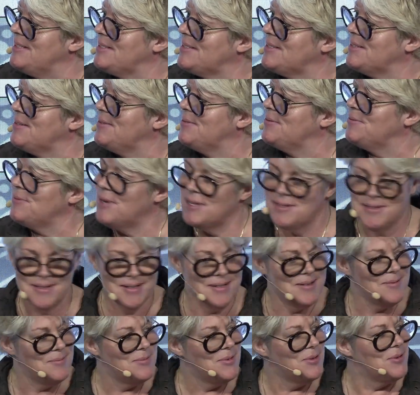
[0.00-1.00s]
So
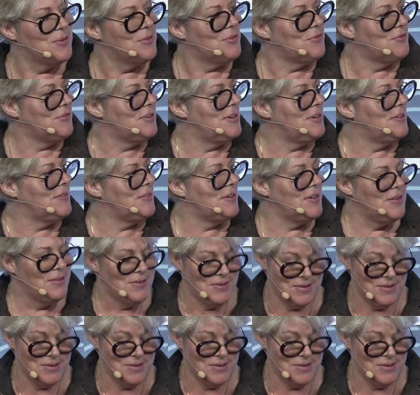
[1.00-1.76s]
welcome all three of you